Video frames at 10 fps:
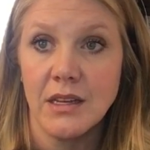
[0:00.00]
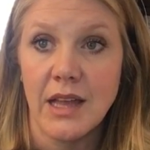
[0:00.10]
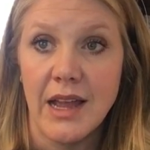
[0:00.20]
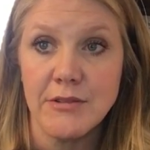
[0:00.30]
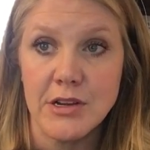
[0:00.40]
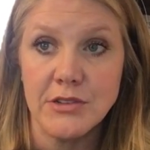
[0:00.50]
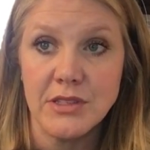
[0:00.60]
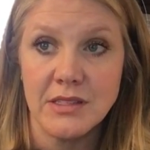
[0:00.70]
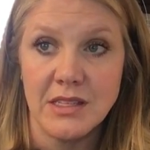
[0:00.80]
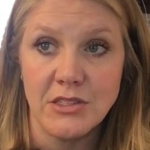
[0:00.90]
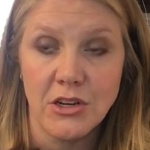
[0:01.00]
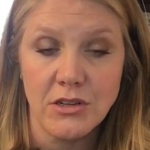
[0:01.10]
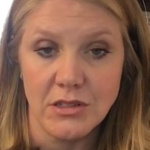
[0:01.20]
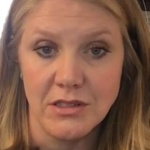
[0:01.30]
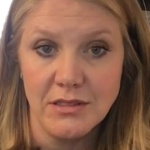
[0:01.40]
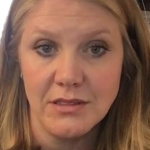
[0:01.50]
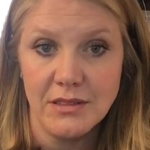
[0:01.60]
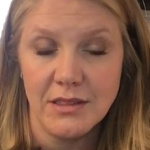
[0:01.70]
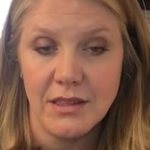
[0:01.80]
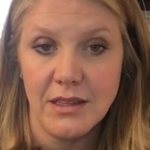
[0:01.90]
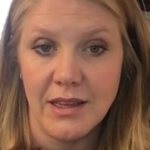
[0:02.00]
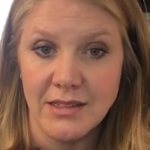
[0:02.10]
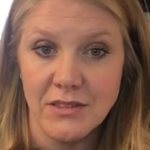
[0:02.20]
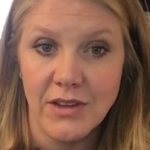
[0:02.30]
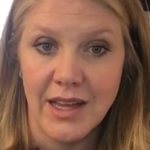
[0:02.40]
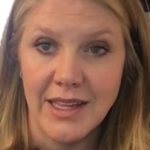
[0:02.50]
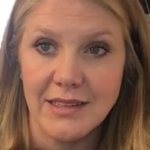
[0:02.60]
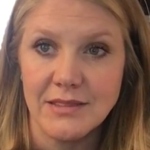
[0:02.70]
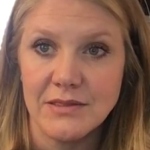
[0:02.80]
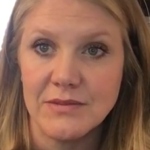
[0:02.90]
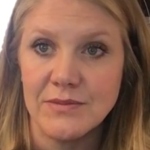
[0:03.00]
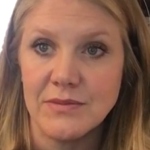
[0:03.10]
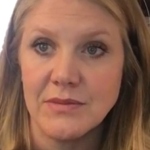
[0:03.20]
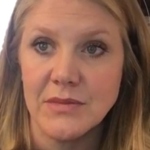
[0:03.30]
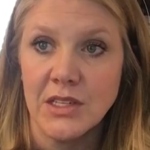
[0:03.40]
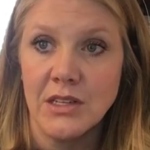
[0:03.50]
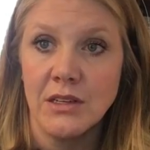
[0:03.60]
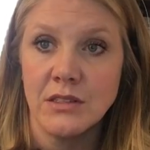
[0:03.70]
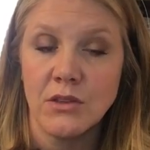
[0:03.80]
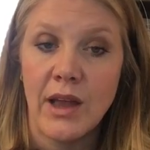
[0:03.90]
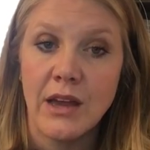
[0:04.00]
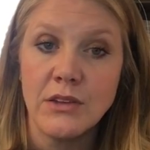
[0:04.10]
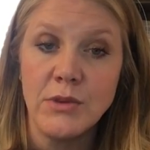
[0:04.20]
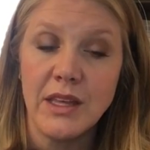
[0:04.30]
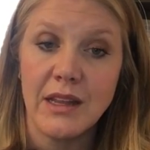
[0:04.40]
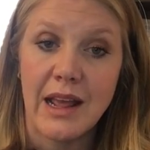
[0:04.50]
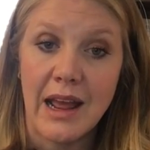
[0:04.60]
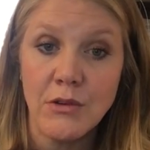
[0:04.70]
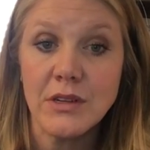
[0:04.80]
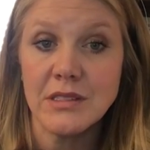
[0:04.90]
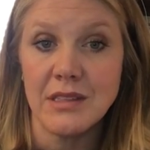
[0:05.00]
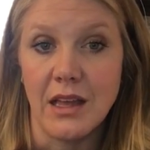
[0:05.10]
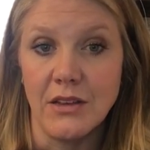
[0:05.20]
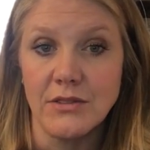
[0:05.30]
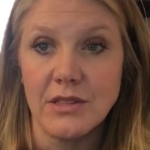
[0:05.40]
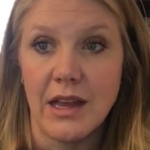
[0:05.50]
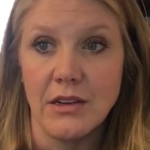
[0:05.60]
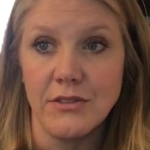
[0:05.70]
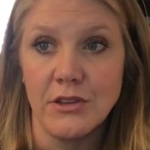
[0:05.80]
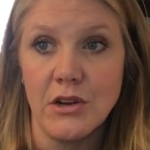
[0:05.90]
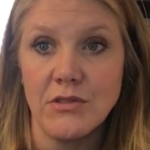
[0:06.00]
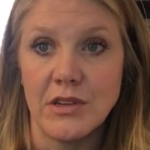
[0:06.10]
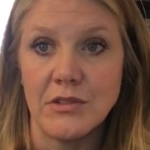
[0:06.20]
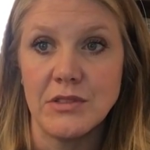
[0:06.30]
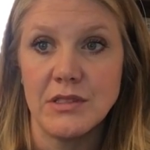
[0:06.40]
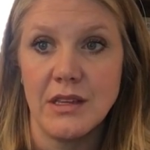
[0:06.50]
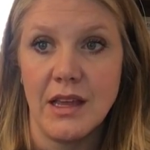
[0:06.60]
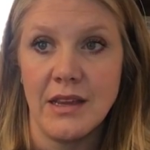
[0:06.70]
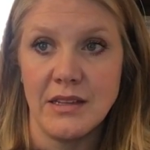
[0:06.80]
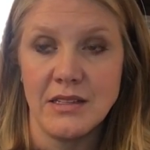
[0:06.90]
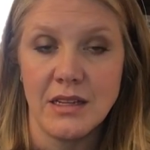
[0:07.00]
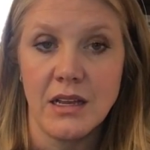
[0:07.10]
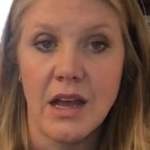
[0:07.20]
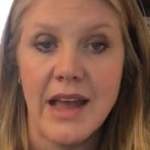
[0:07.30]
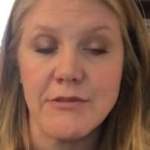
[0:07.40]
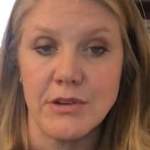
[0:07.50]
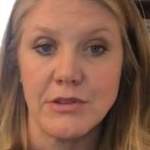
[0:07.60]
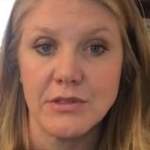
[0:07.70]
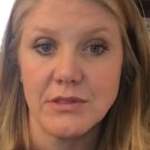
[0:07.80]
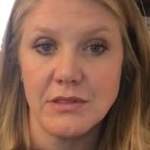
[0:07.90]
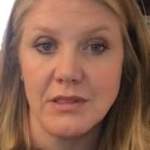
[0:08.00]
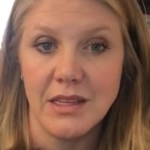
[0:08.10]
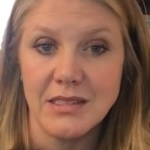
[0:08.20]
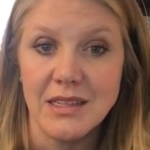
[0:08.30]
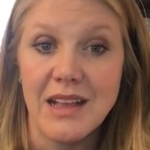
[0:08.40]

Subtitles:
Kairos is eternal and divine. So how do we get ourselves out of chronos and into kairos, into